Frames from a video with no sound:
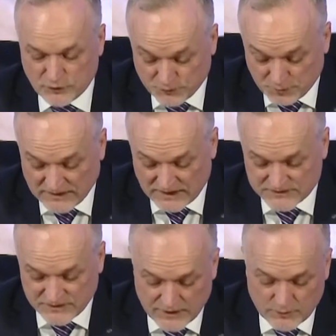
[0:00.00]
crisis
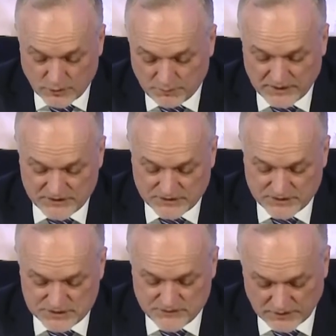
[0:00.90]
situation
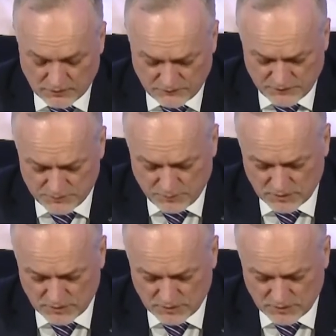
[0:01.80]
in the